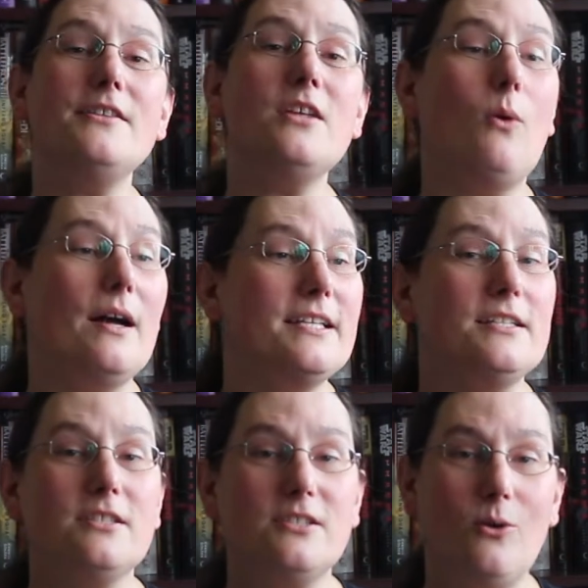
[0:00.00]
no, I
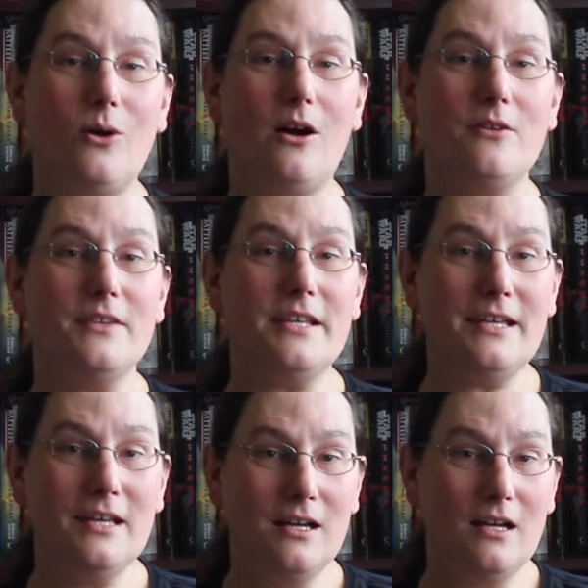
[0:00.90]
didn't go on
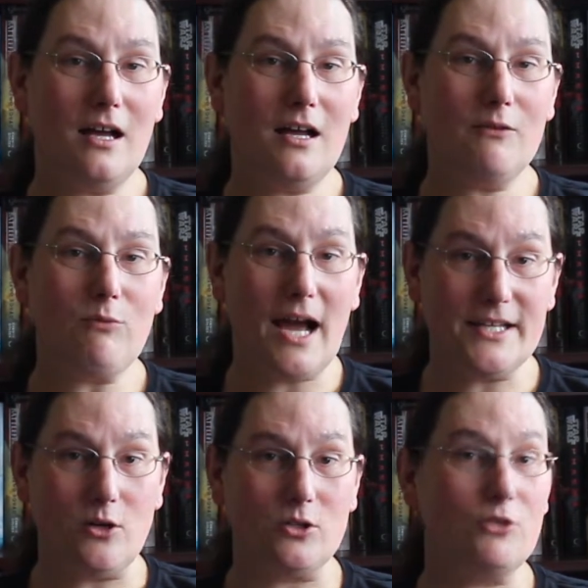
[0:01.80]
the uh,
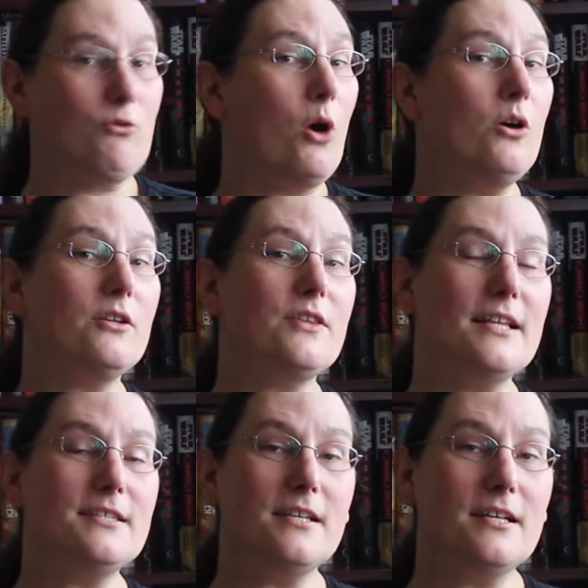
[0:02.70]
ride on Gronk,
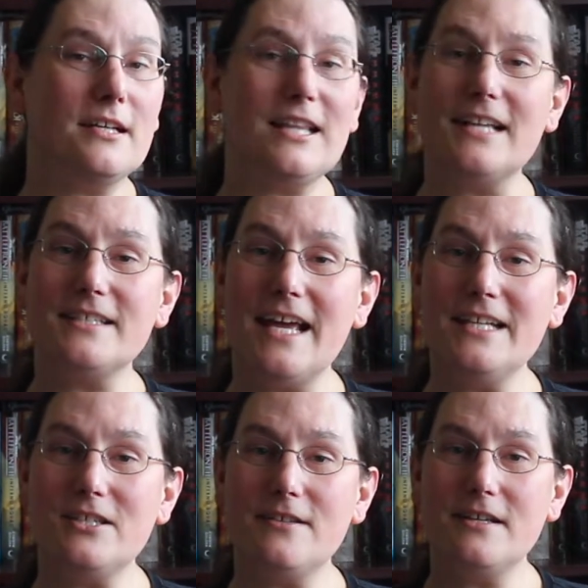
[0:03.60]
That's a Class
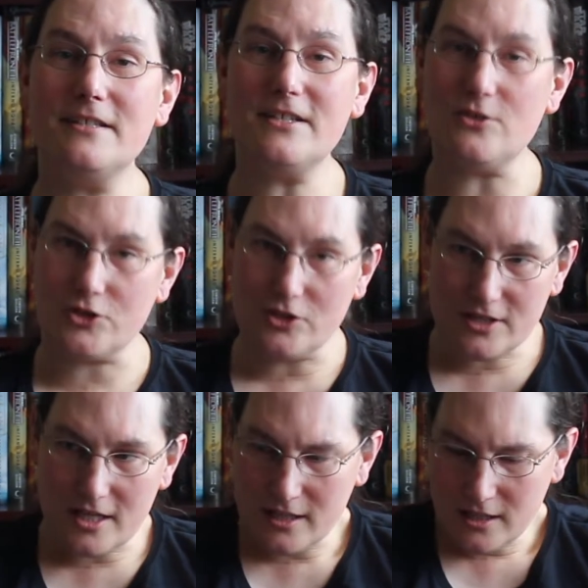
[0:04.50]
8 uh, diesel
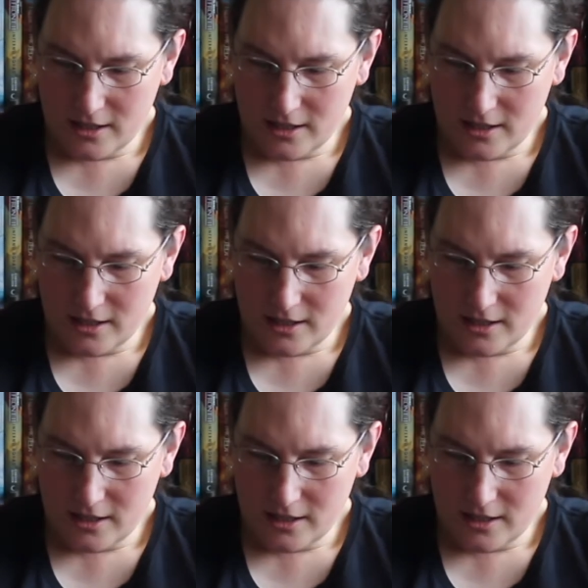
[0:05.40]
shunter.